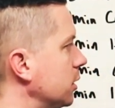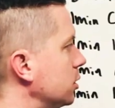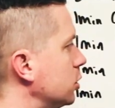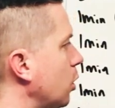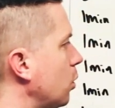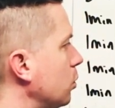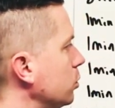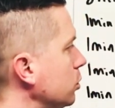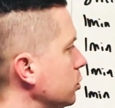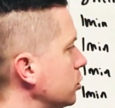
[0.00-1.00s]
The
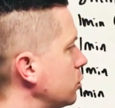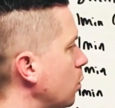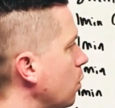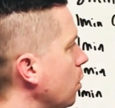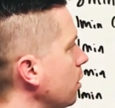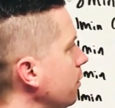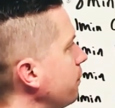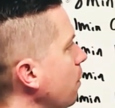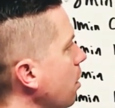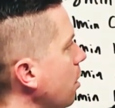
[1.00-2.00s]
total score
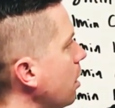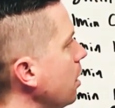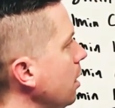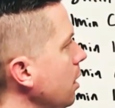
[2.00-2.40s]
for